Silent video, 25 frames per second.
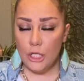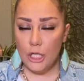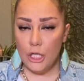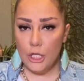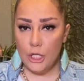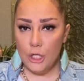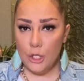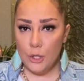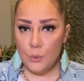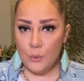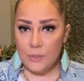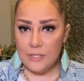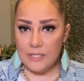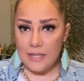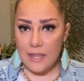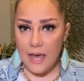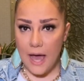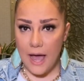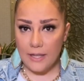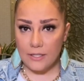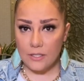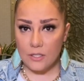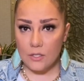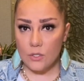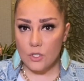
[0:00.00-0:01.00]
use
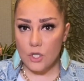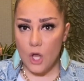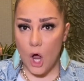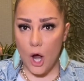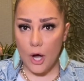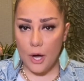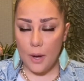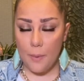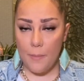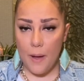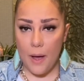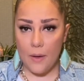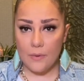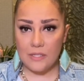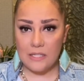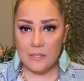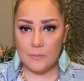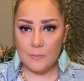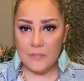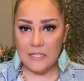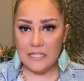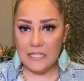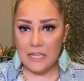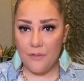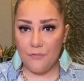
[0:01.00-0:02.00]
that to talk about
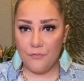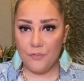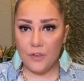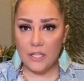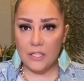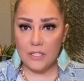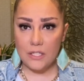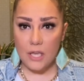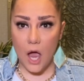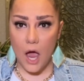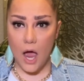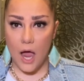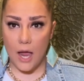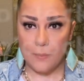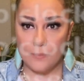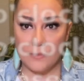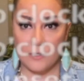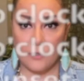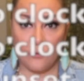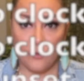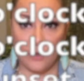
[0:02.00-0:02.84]
specific times. For